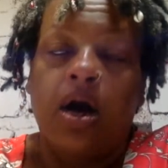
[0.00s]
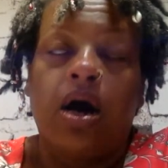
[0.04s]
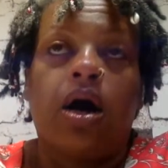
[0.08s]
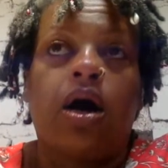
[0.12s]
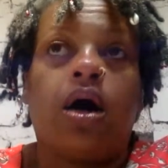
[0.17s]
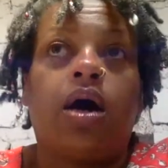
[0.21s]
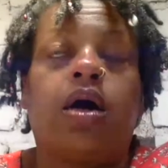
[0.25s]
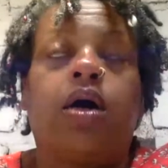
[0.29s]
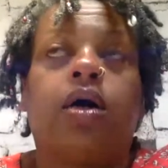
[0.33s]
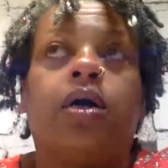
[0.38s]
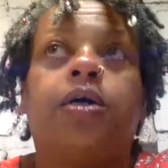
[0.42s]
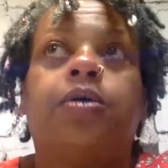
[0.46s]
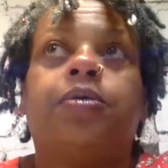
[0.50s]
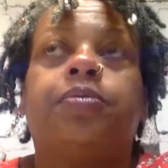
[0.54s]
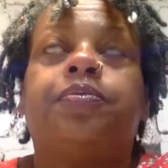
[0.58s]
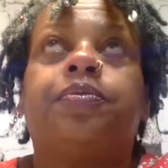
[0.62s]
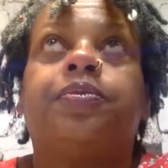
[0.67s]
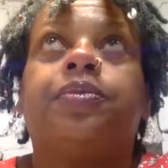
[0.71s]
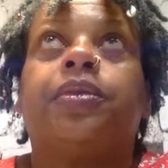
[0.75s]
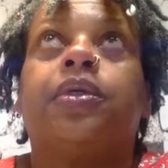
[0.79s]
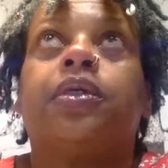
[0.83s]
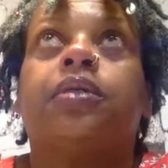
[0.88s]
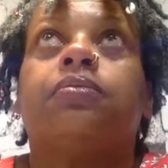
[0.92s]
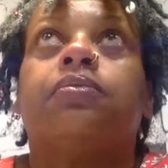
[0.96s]
um,
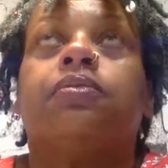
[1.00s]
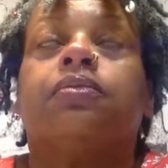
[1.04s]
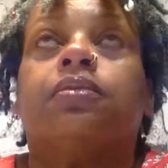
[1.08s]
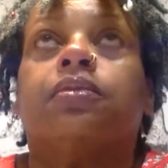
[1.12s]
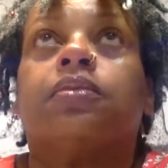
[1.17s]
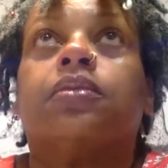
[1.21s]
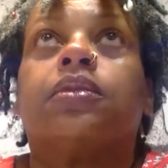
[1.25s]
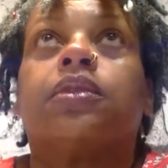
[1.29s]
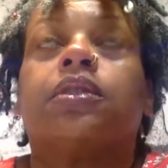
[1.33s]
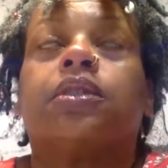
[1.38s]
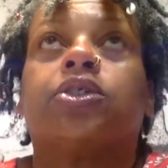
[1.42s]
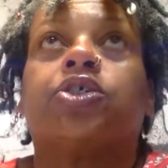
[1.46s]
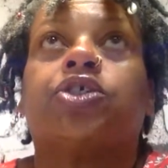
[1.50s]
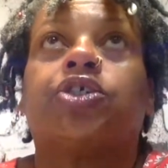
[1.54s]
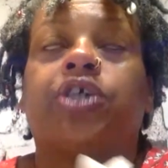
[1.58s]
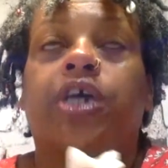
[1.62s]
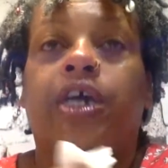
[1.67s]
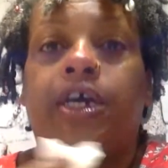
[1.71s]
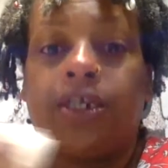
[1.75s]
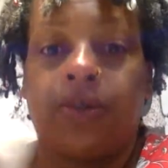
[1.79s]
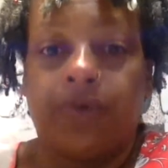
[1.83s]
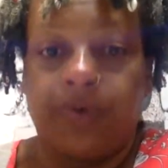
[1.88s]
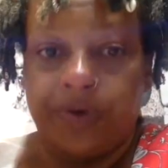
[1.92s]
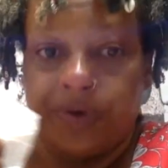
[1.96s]

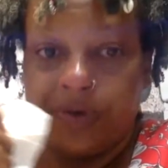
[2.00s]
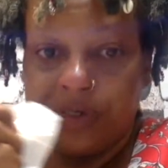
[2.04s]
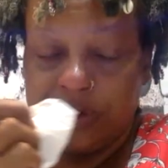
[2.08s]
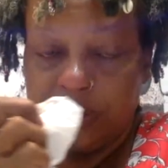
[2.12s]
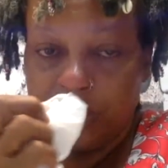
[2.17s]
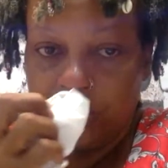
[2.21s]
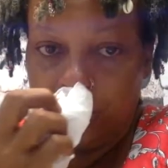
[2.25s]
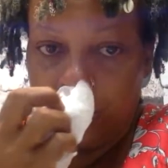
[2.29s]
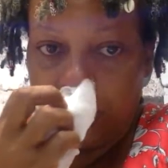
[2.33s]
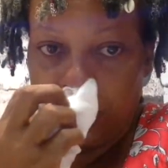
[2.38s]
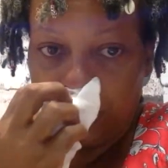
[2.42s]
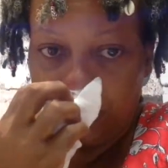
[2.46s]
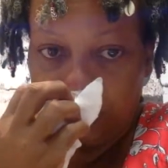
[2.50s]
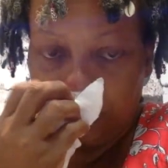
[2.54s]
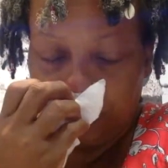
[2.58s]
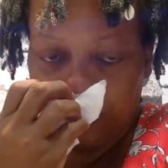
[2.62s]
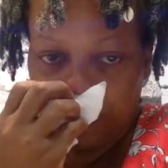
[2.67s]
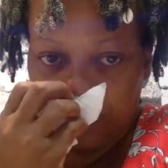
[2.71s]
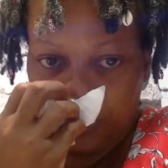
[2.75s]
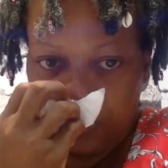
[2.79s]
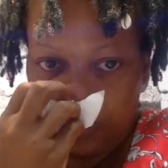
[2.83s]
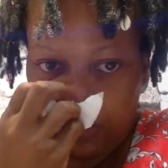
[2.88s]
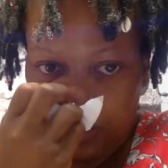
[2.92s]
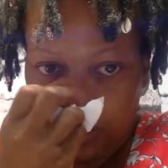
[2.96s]
January 12th
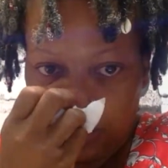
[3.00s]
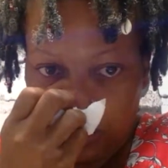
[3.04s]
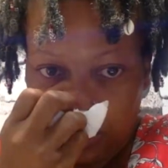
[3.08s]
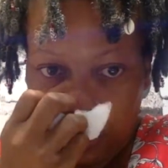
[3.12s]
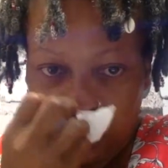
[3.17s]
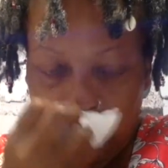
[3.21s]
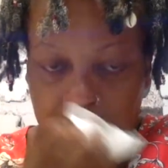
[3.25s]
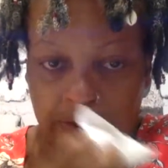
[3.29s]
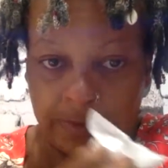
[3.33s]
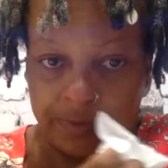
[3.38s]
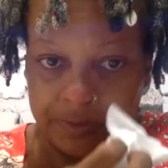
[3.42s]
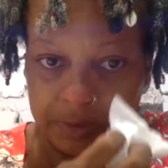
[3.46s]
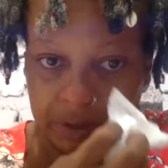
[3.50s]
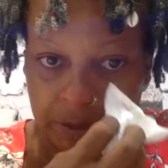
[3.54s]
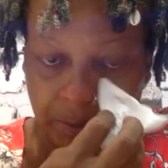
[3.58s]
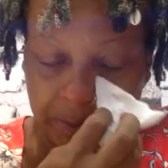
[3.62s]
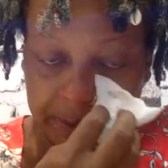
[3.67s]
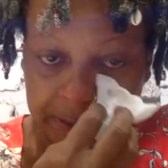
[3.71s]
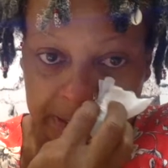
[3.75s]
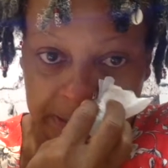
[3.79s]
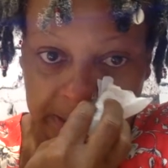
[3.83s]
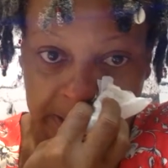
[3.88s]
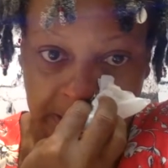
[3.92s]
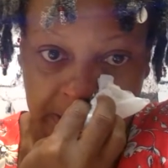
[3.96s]
of
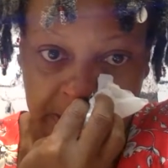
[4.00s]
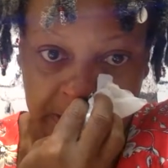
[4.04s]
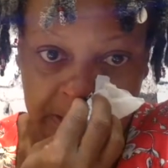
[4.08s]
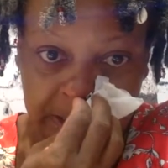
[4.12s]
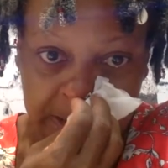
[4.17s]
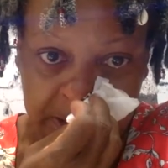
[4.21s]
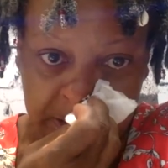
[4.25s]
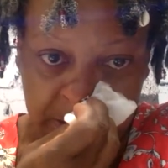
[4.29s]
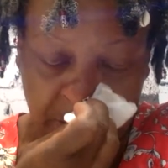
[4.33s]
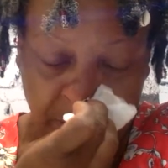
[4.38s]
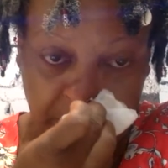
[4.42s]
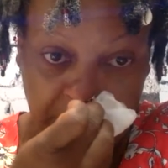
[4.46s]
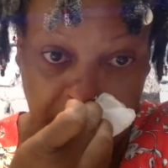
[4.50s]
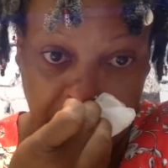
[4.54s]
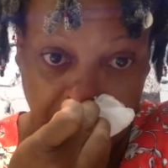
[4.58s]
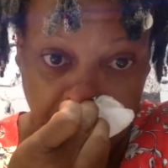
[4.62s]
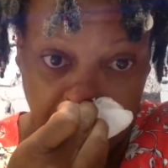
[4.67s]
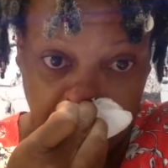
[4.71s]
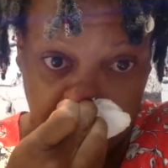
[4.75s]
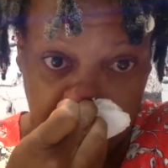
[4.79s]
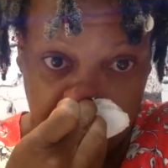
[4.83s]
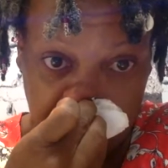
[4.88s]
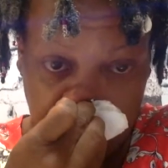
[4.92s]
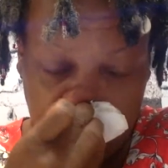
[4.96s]

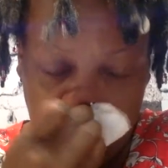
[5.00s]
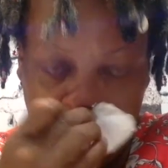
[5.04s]
2021.